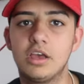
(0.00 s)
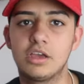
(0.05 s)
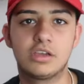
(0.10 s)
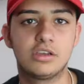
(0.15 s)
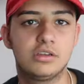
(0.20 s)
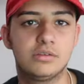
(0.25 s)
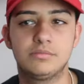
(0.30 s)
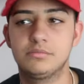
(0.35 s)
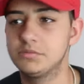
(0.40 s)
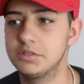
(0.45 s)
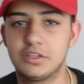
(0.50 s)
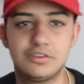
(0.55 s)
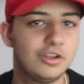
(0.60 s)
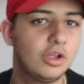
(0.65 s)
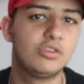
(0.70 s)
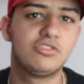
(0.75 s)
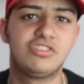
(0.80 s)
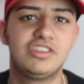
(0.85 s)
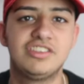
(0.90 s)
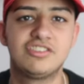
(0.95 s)
like there's
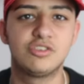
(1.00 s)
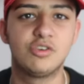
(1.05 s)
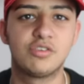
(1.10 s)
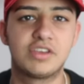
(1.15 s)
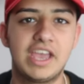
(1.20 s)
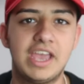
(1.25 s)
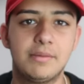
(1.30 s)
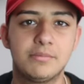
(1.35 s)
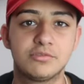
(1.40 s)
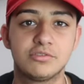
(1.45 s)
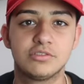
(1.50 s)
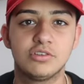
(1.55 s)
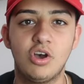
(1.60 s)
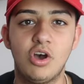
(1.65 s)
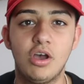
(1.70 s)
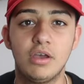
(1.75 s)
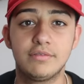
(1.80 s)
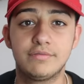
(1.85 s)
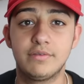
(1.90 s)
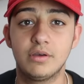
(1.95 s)
loads of these sort of games on
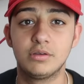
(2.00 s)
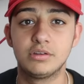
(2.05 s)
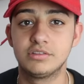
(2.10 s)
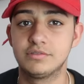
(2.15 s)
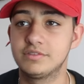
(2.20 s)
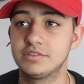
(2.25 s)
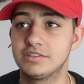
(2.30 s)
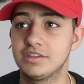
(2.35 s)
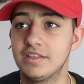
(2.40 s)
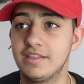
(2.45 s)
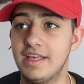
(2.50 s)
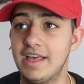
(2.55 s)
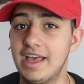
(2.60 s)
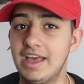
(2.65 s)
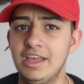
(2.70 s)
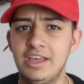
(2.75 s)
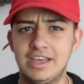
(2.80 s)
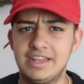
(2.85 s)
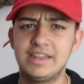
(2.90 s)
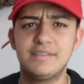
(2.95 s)
iPhone and things like
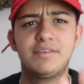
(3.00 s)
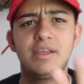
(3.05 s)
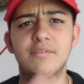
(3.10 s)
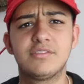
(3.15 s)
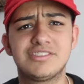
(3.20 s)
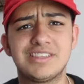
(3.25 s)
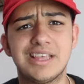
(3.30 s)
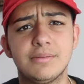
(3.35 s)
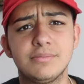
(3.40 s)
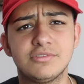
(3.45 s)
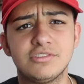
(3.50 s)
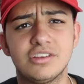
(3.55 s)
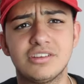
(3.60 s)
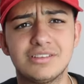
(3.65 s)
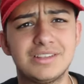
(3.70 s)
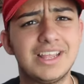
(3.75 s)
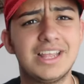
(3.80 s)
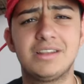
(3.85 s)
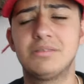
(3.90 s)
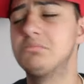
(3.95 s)
that. And if you have a
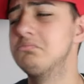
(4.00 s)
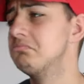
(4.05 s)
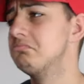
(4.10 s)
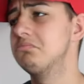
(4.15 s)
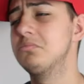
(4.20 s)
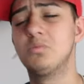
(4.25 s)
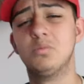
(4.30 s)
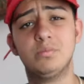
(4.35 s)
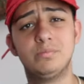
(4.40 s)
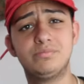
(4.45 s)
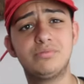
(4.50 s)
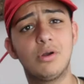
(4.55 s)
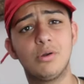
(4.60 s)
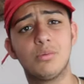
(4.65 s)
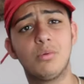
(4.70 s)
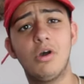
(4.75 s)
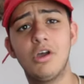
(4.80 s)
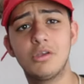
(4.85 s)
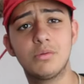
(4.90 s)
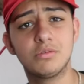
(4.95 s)
Samsung, then
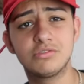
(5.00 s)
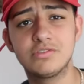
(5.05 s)
bro, why are you